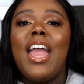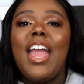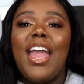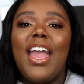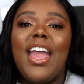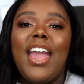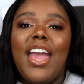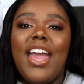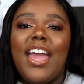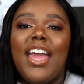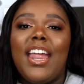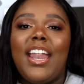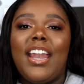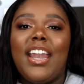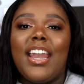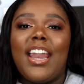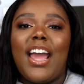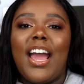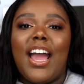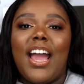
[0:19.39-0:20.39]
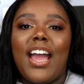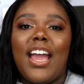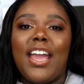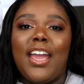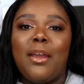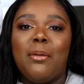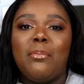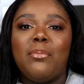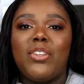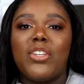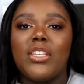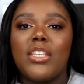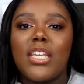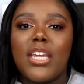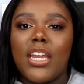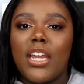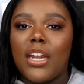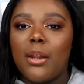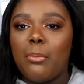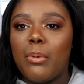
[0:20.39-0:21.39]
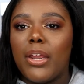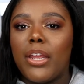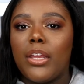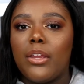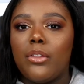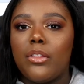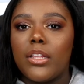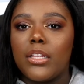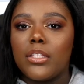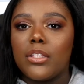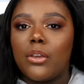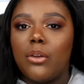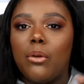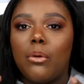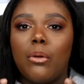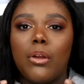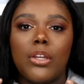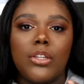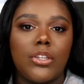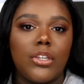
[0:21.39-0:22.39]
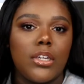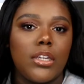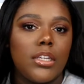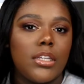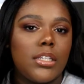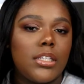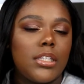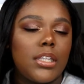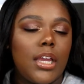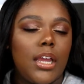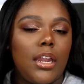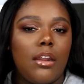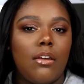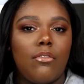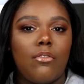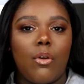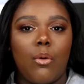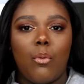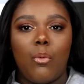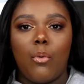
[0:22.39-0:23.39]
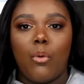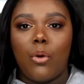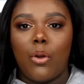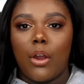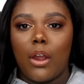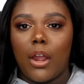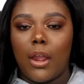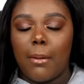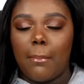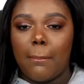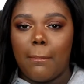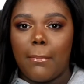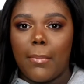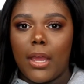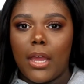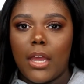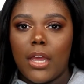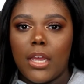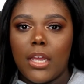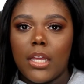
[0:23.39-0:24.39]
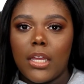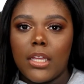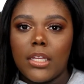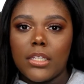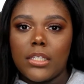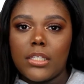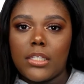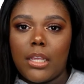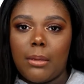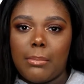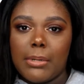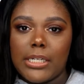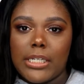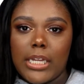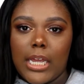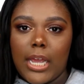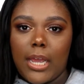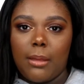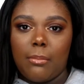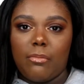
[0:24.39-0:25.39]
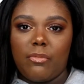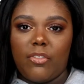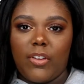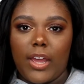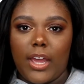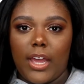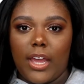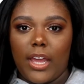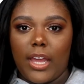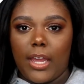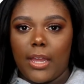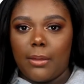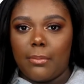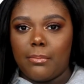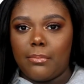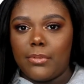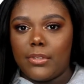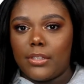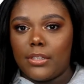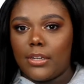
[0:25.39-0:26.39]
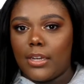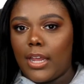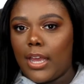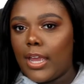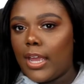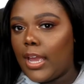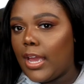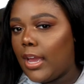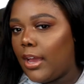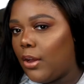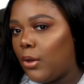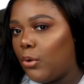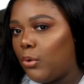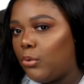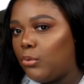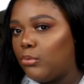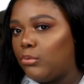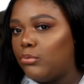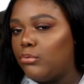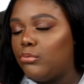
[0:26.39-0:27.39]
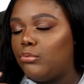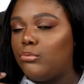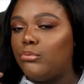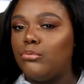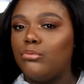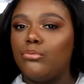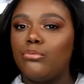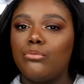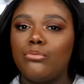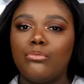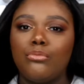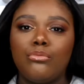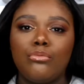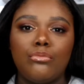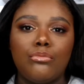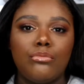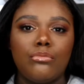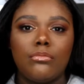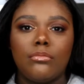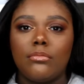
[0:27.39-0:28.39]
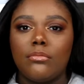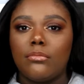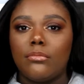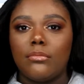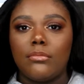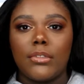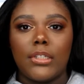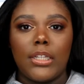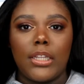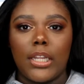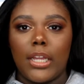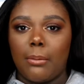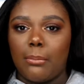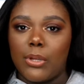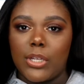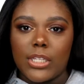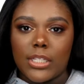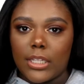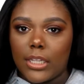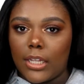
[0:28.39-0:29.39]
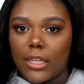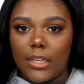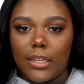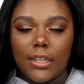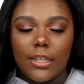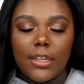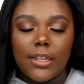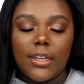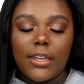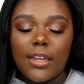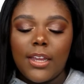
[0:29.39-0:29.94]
And I am just here to bring you this gorgeous, kind of warm, summertime vibes, night out, glamorous look.